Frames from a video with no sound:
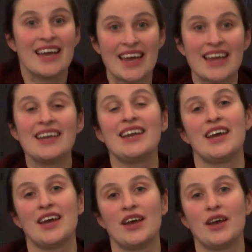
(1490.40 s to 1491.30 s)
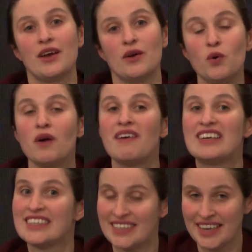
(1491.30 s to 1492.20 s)
in
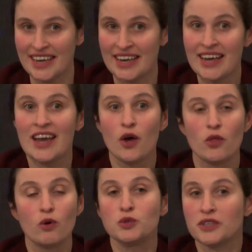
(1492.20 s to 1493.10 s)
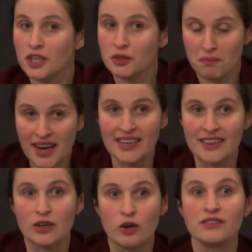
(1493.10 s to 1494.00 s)
Huawei ZTE. Those were not made
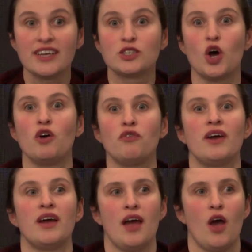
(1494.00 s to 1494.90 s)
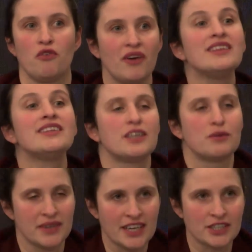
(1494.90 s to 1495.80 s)
in the context of a FRAND
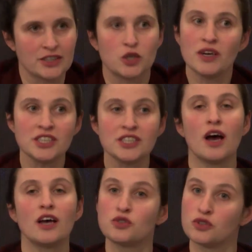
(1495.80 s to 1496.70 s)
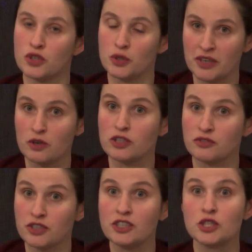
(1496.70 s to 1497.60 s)
determination. The question asked to the European Court
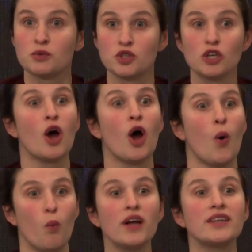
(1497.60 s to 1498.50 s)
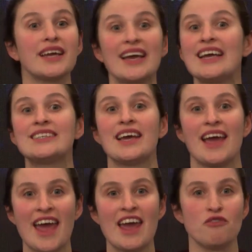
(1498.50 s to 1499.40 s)
of Justice was not, what is
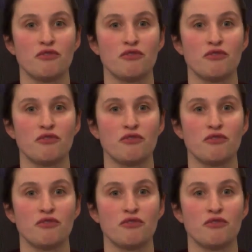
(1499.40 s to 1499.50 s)
a